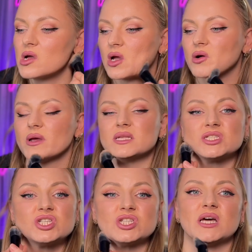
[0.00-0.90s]

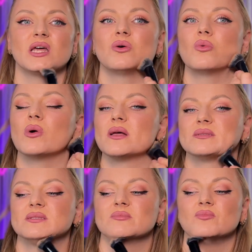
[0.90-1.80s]
creates shadow
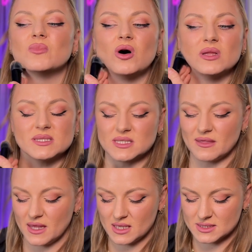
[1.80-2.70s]
and smallens
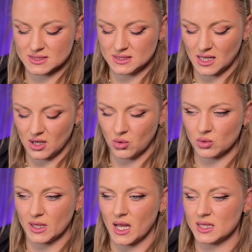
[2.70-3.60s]
things
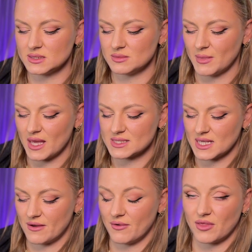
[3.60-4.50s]
down and makes
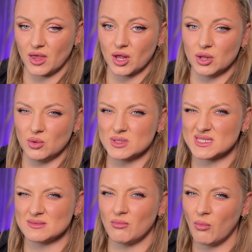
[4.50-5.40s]
everything look
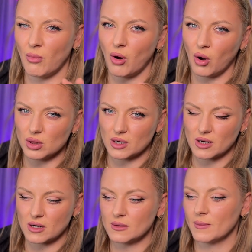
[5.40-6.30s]

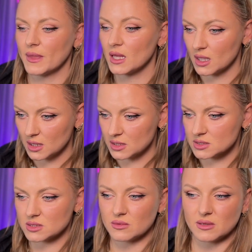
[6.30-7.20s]
smaller.
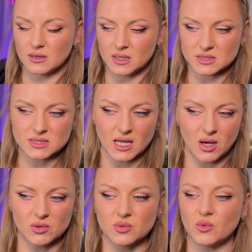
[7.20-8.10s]
So this is
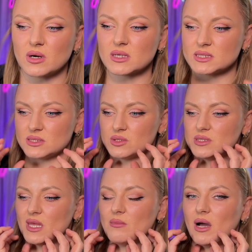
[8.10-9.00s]
how it works. As you
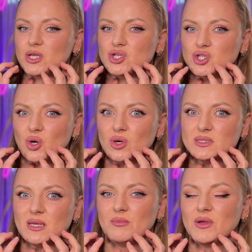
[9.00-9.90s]
see, my
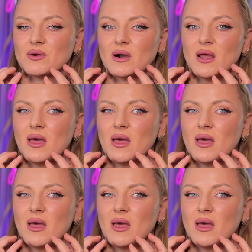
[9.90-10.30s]
jaws appear